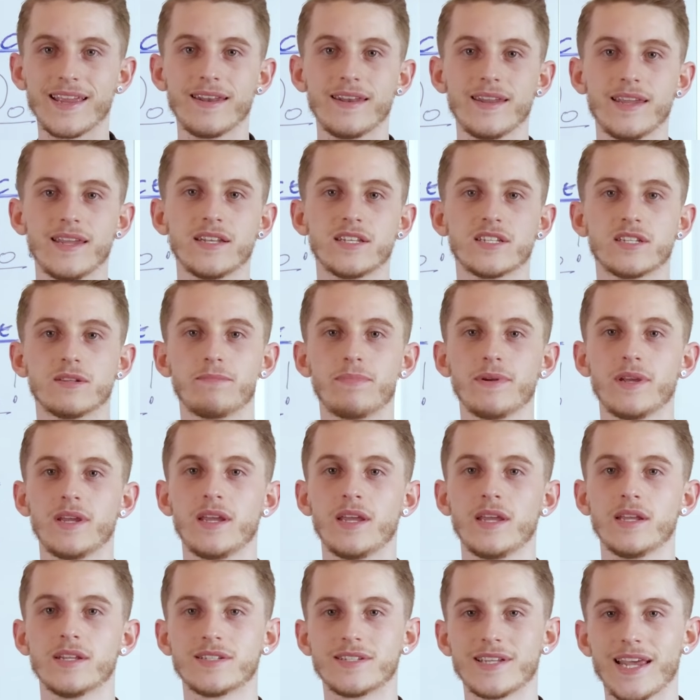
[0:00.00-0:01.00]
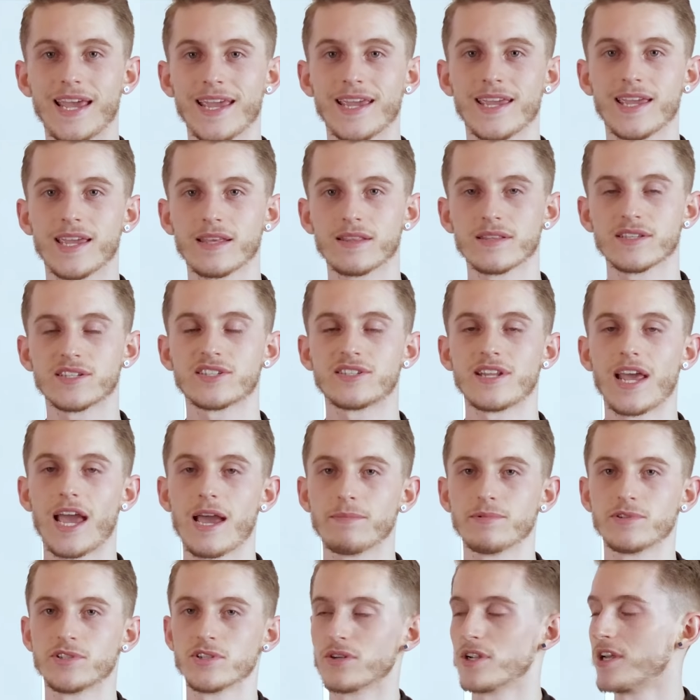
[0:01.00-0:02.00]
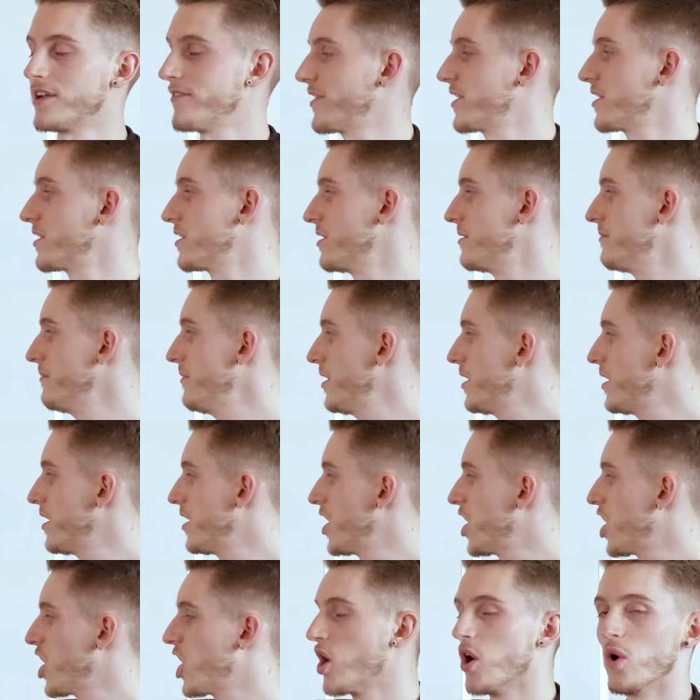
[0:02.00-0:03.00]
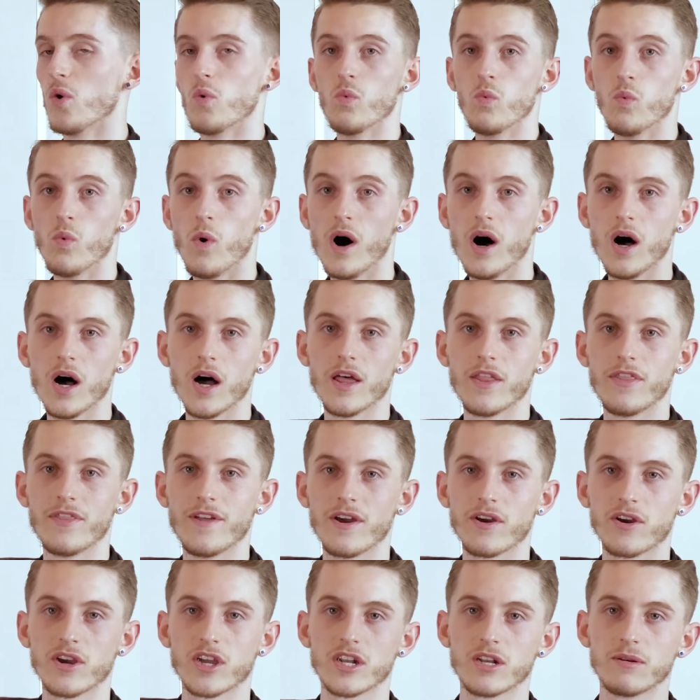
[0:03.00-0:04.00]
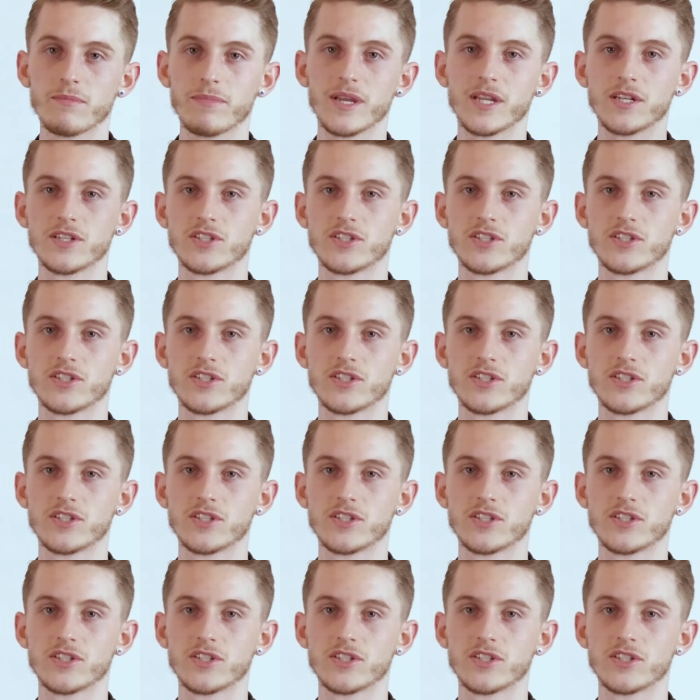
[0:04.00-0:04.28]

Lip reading: need to be taking the steps you're giving them, what they're going to be